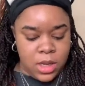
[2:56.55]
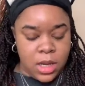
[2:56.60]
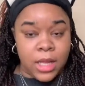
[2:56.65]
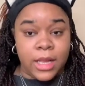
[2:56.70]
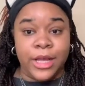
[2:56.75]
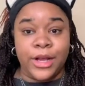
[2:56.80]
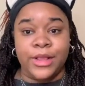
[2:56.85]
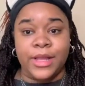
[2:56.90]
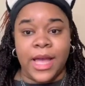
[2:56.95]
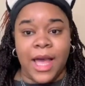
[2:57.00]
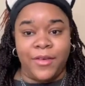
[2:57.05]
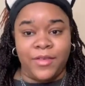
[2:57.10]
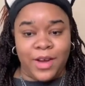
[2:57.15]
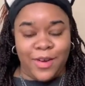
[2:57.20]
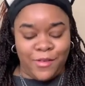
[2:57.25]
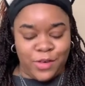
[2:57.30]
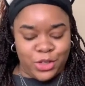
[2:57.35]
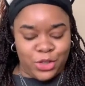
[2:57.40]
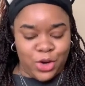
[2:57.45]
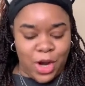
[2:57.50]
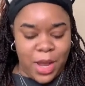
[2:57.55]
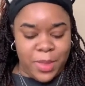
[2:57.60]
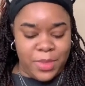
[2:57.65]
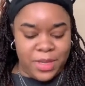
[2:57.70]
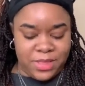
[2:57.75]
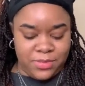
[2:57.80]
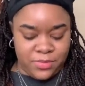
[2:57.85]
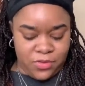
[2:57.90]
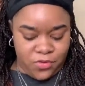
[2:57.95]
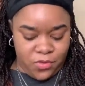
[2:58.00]
Clearly I've never tried
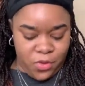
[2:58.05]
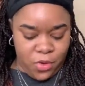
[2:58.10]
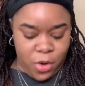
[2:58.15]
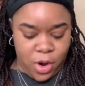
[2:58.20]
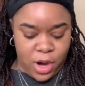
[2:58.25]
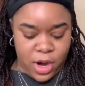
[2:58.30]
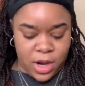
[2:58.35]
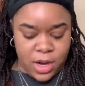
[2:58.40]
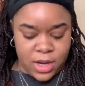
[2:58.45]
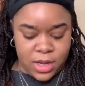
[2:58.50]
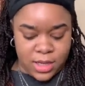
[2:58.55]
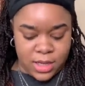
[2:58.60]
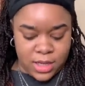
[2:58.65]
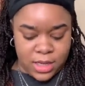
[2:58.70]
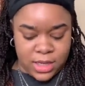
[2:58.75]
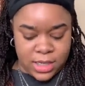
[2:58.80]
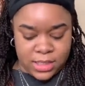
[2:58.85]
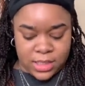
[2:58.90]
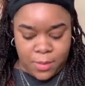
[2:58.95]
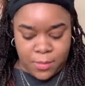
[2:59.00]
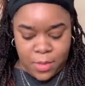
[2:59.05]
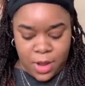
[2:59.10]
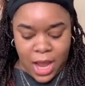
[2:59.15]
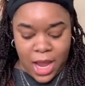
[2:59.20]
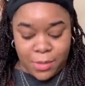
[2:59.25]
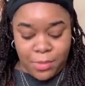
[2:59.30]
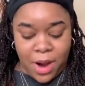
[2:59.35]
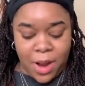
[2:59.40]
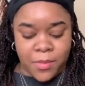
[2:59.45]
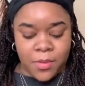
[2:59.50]
this before, because
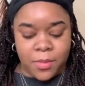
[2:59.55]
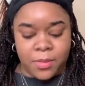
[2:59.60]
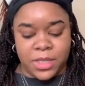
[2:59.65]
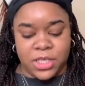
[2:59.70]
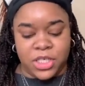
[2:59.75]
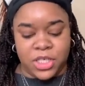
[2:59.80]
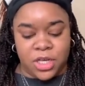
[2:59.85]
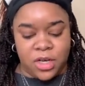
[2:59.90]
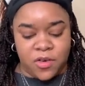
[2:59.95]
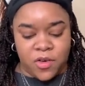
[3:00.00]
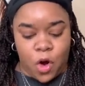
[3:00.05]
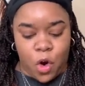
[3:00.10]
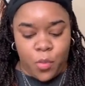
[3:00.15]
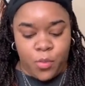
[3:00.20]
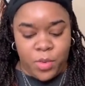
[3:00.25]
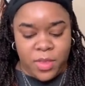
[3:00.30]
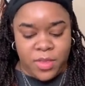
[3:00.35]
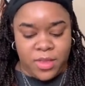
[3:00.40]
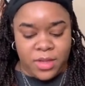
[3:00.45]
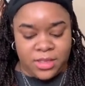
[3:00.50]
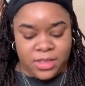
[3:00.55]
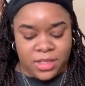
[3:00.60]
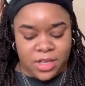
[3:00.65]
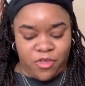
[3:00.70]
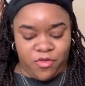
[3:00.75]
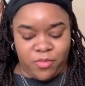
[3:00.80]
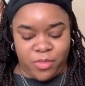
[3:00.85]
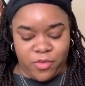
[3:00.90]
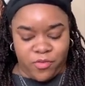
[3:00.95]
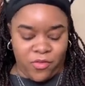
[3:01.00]
I probably should have opened this
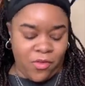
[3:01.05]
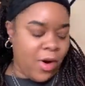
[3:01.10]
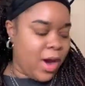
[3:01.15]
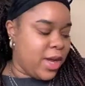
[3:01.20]
stuff before I